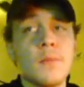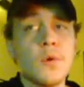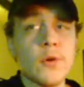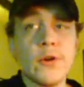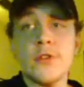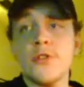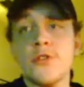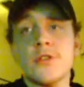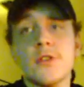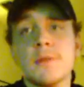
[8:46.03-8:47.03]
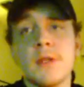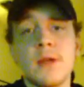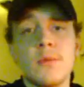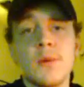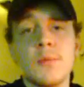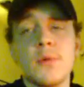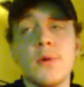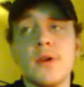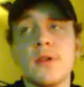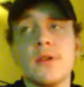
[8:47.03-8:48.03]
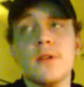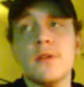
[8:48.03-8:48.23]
orange or something at one point.